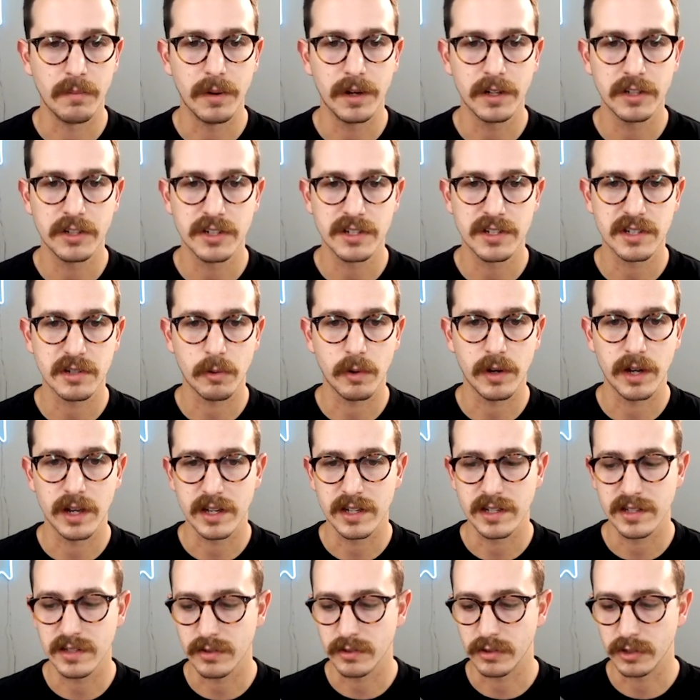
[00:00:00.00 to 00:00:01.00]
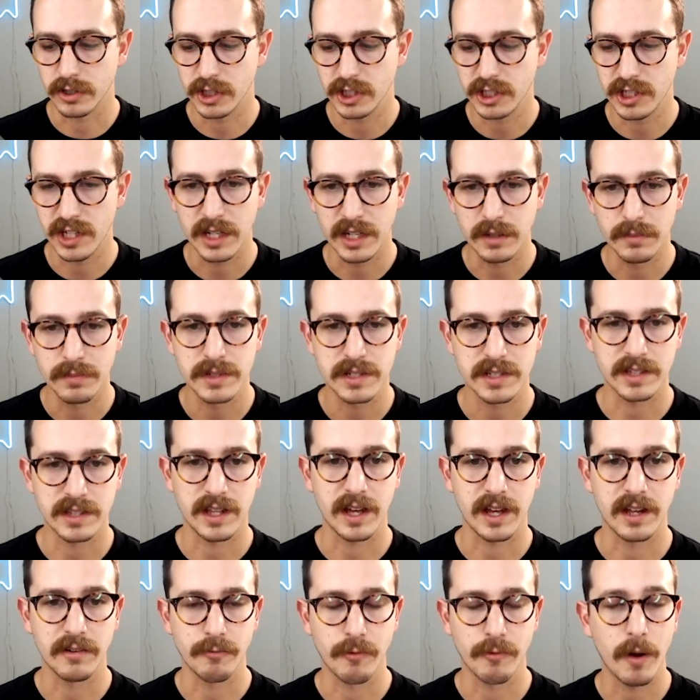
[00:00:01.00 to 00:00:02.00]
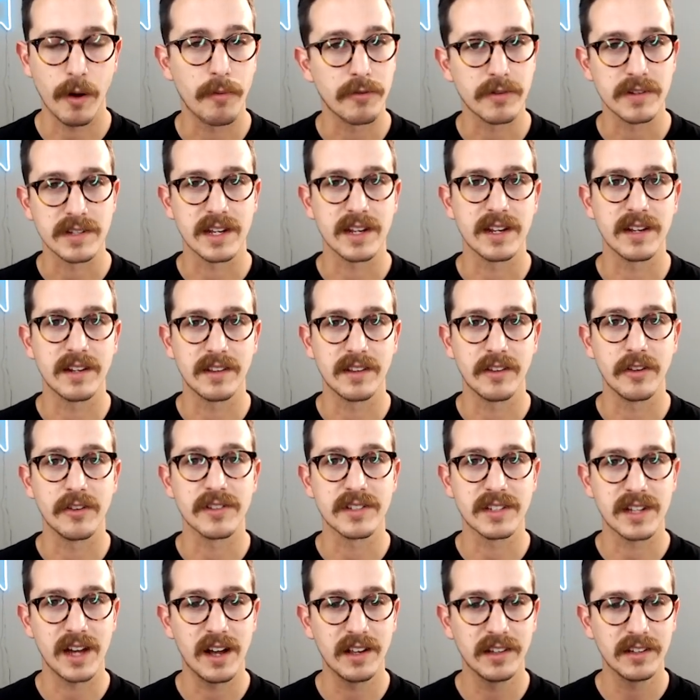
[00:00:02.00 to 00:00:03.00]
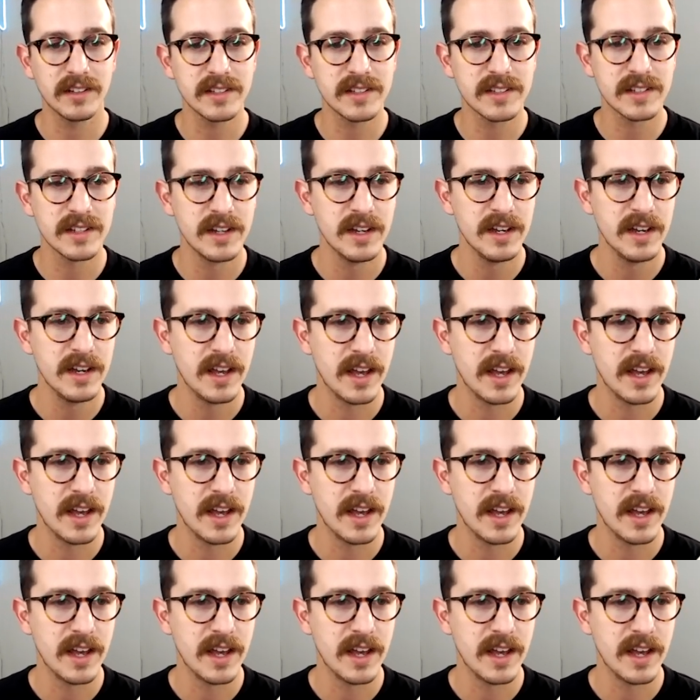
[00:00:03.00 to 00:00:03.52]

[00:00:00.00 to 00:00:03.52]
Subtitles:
bunch of squares or shapes that represent those colors